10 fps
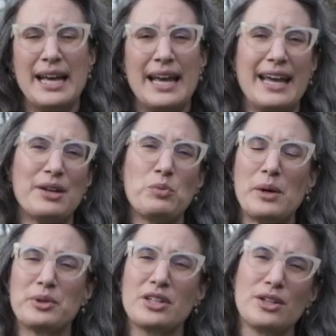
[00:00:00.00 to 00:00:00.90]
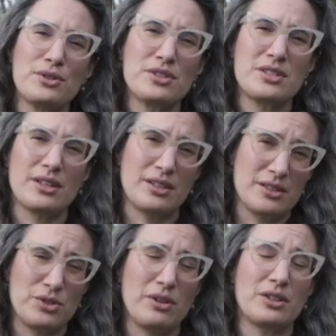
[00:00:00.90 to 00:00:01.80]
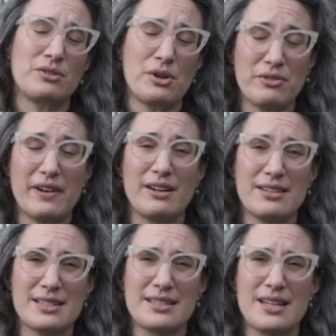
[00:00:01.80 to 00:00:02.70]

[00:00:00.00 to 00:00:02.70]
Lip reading: And while we're closed due to the coronavirus,